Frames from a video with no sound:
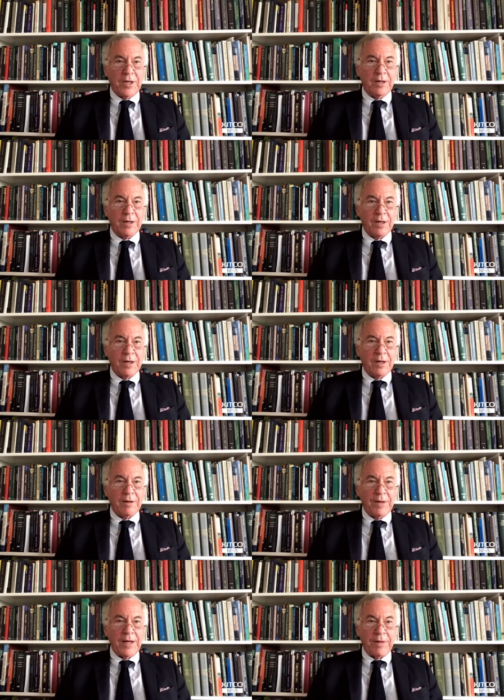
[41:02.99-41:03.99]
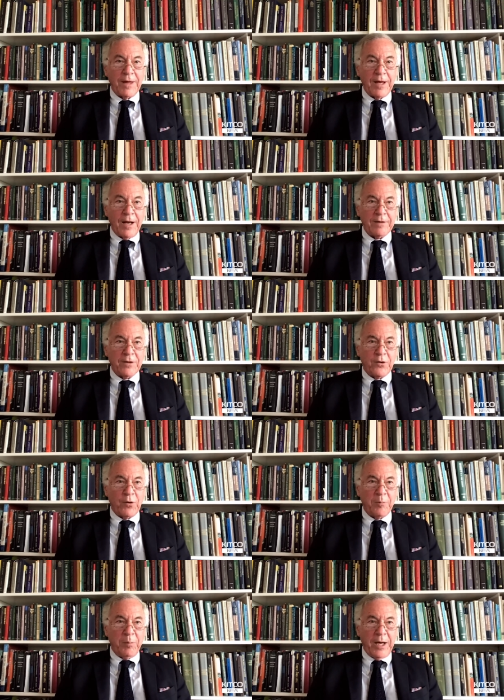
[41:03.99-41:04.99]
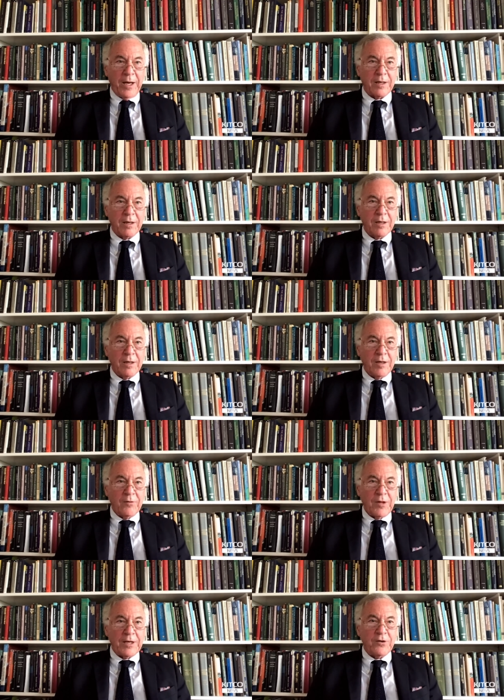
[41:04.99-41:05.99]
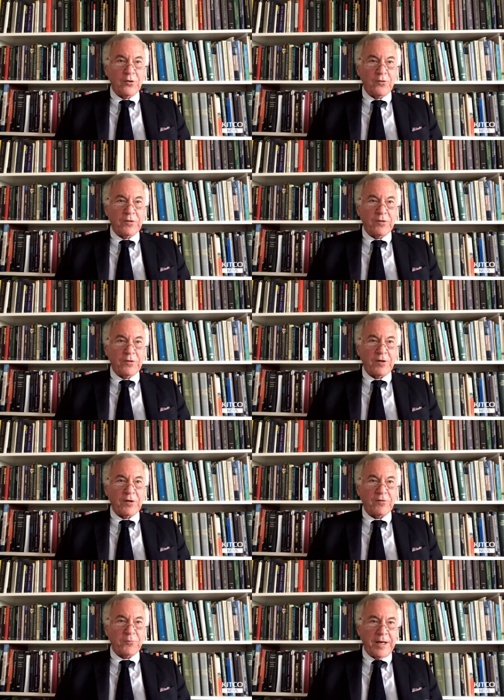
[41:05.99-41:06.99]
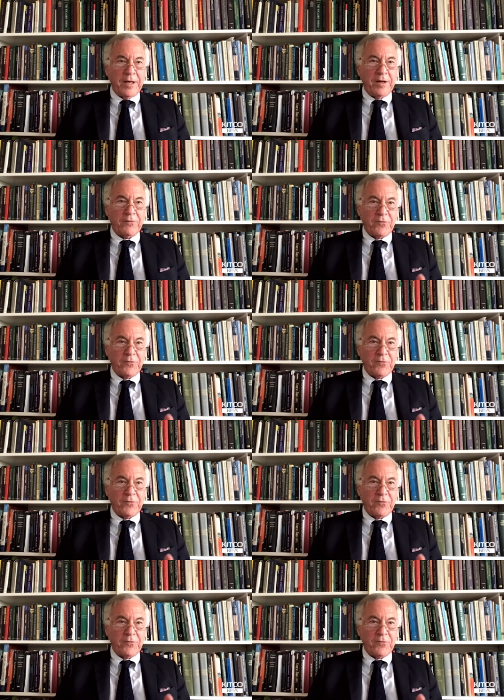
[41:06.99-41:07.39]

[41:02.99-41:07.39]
They like the greenback. They do this spontaneously